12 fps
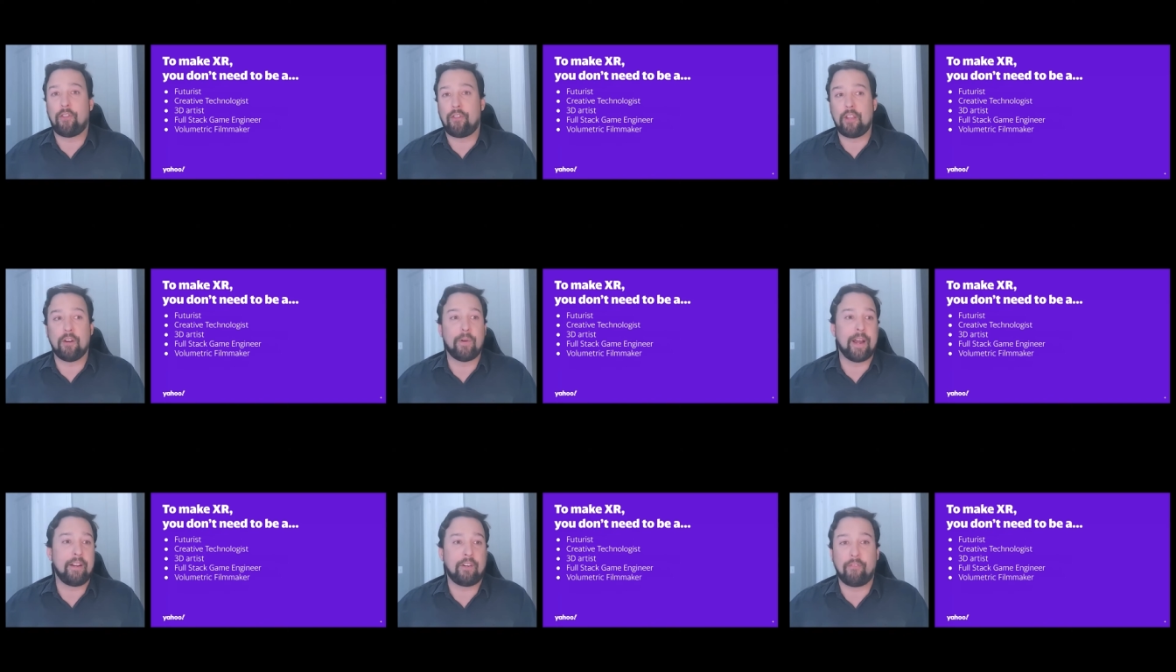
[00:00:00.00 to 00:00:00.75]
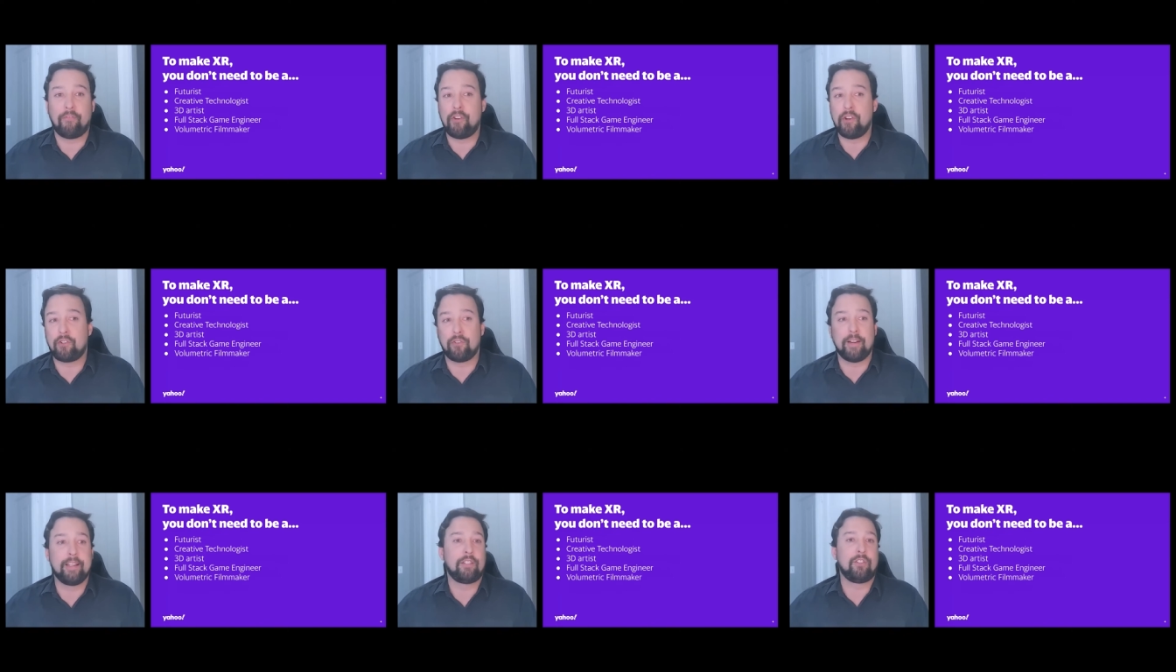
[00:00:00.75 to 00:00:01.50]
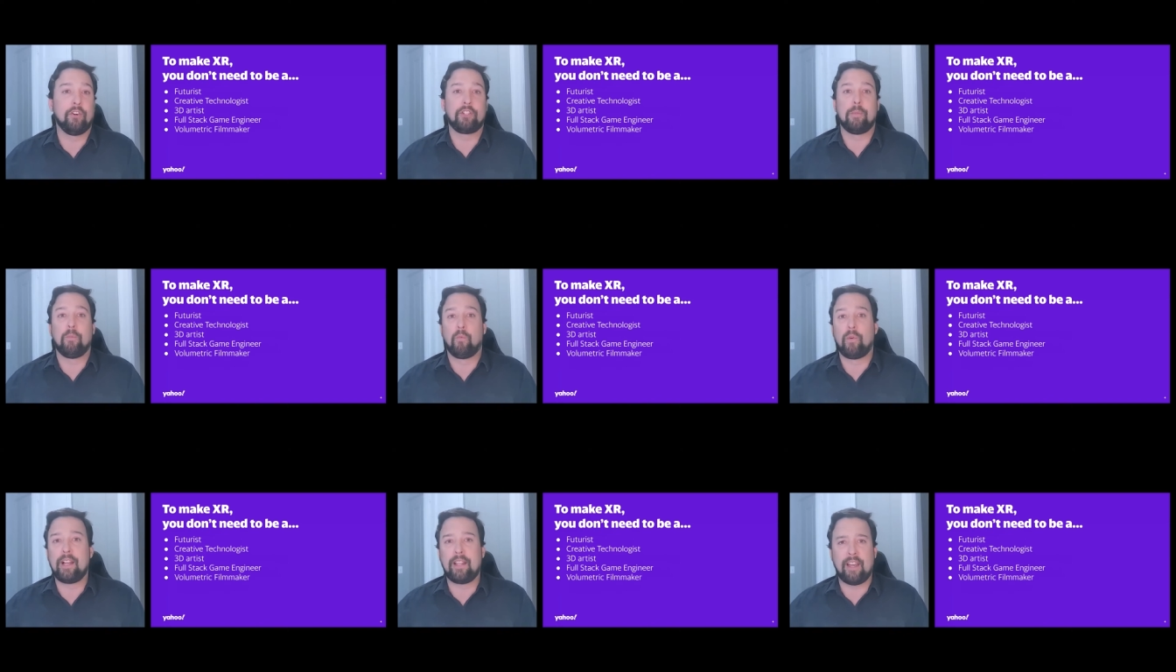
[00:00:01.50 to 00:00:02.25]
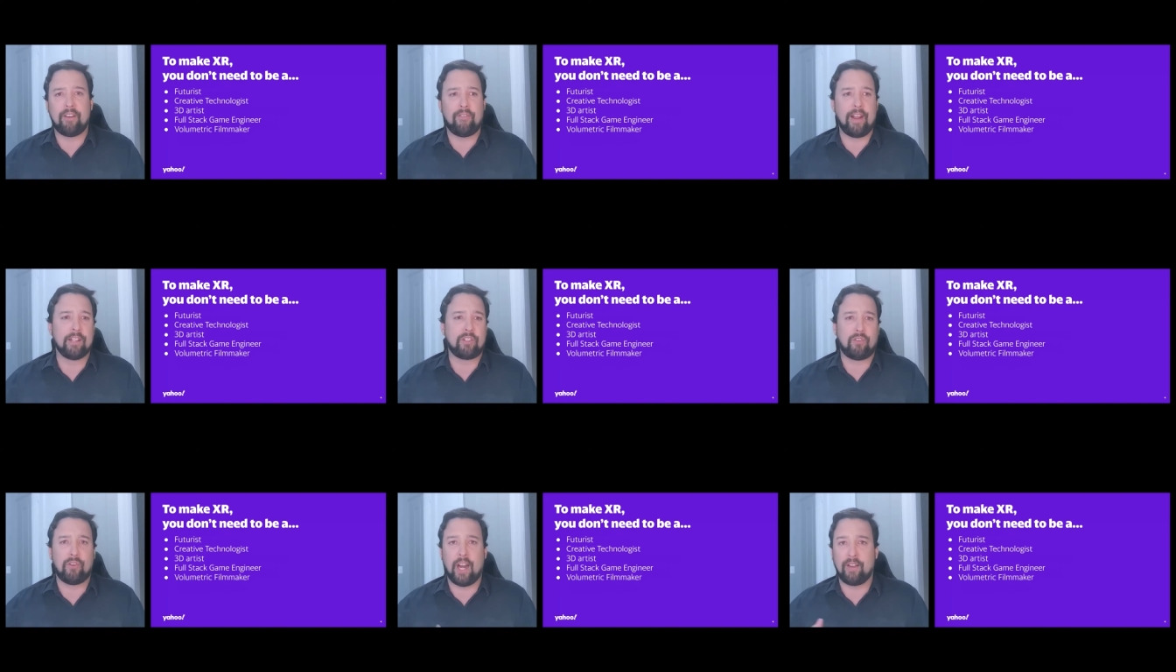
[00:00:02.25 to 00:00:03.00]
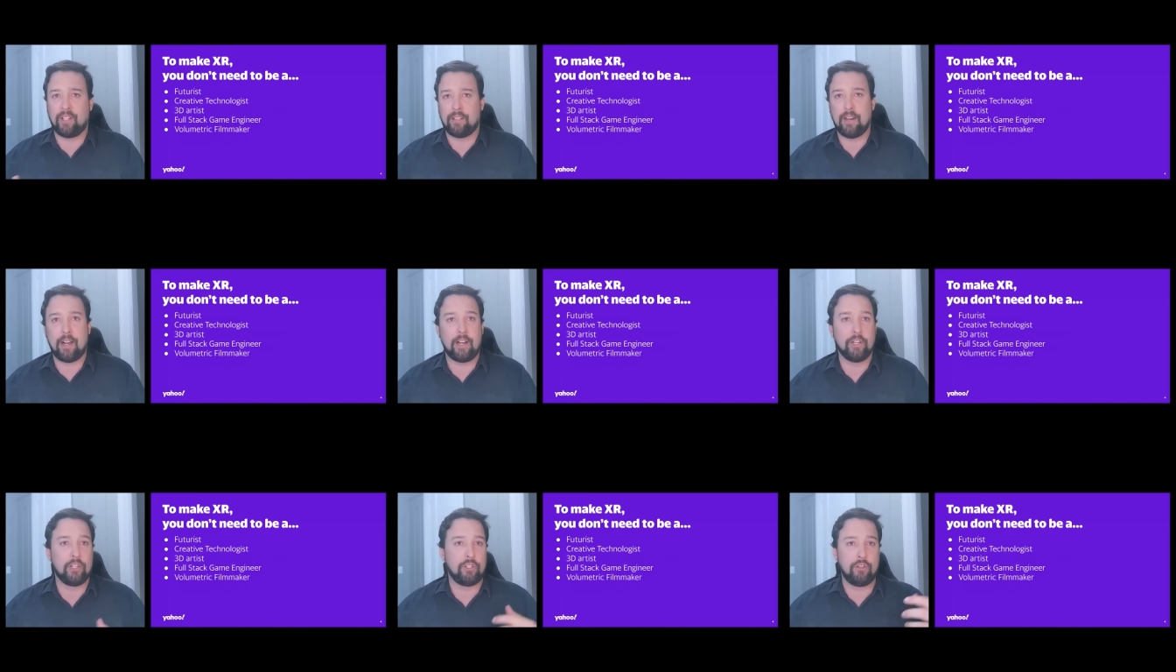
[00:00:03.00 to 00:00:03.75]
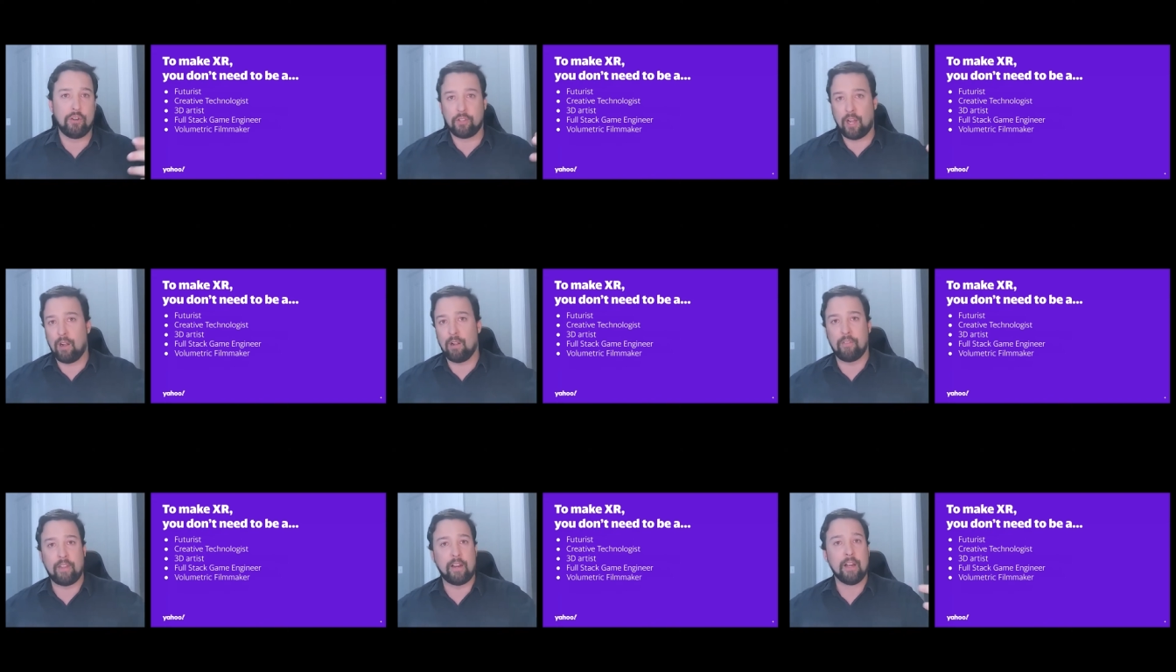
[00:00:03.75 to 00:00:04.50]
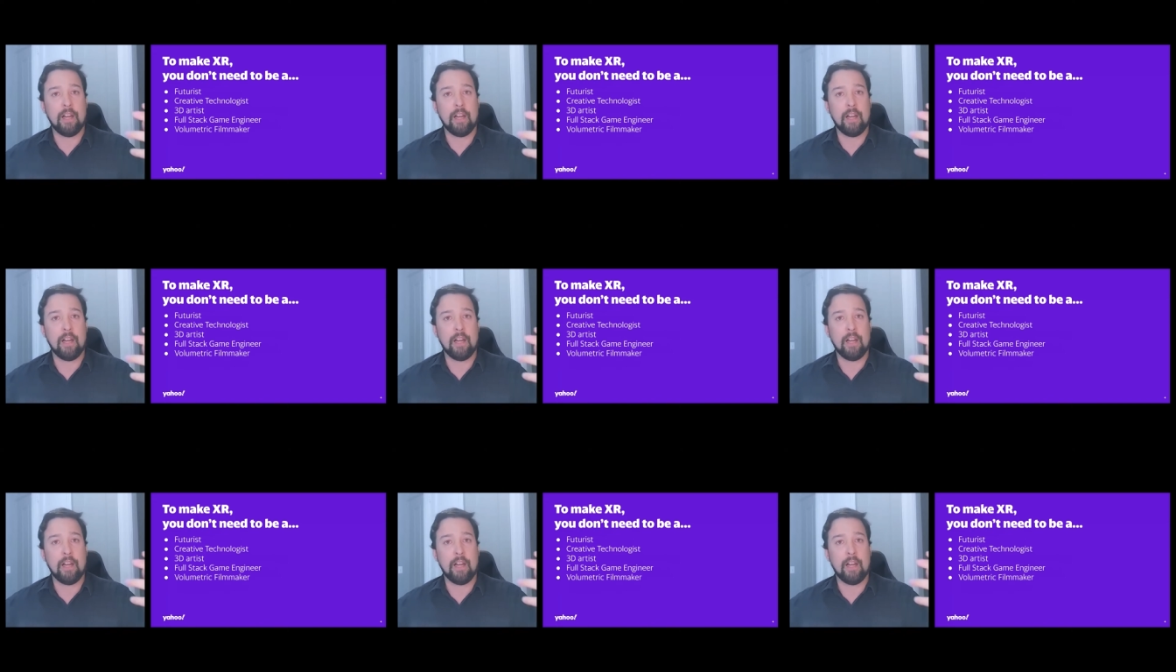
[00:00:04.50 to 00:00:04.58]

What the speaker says: theoretical futurist or some really advanced creative technologist who knows all the